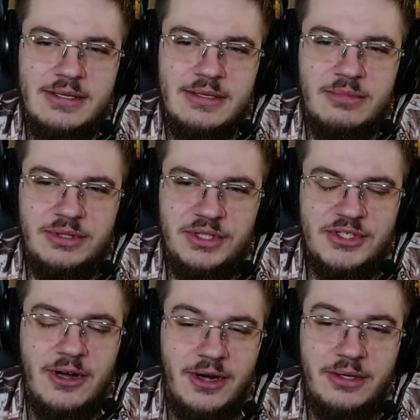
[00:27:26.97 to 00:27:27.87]
But
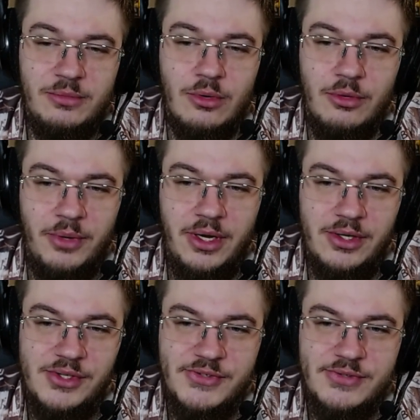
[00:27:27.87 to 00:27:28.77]
it's heartwarming.
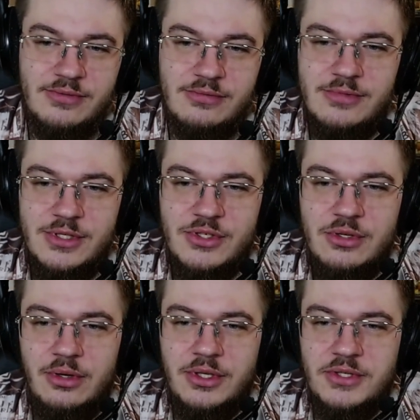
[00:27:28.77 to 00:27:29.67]
That's
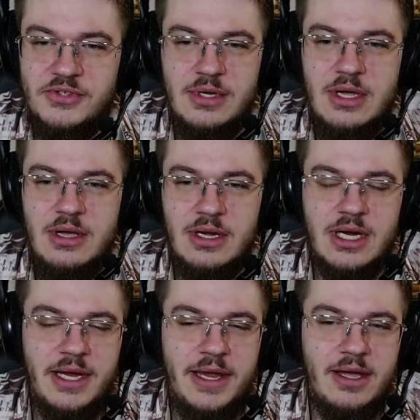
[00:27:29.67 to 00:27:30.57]
good, because
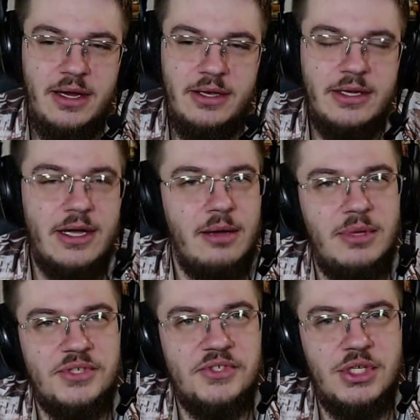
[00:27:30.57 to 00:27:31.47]
Kaya and
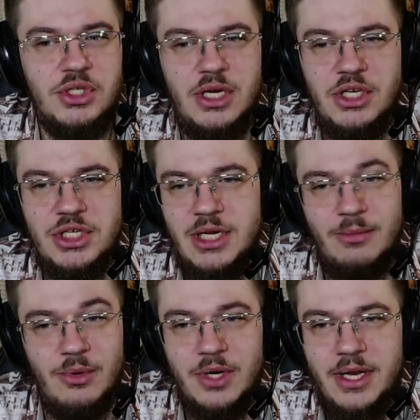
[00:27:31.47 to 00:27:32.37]
Gabi's situation, I'm
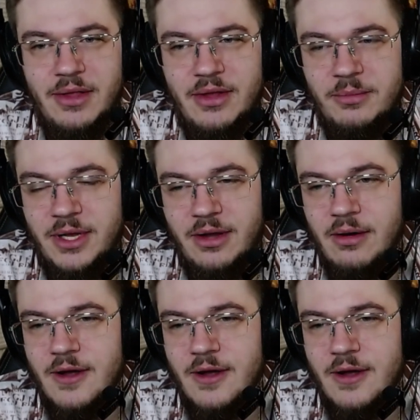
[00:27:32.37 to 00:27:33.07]
looking at them now.